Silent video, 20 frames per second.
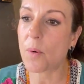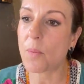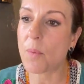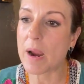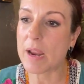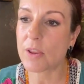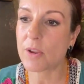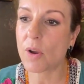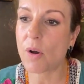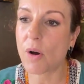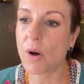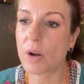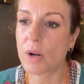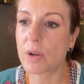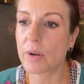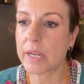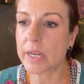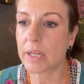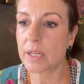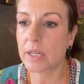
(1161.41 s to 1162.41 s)
when you are
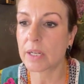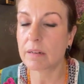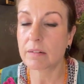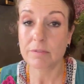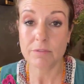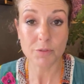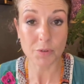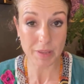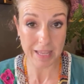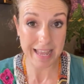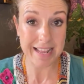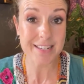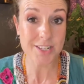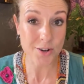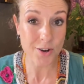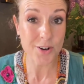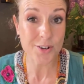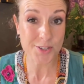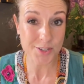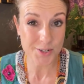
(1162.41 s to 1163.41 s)
looking for the
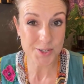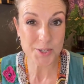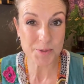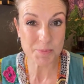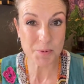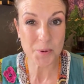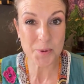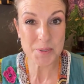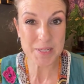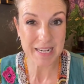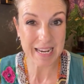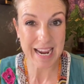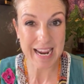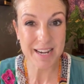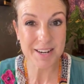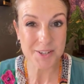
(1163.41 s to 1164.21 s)
antioxidant support again,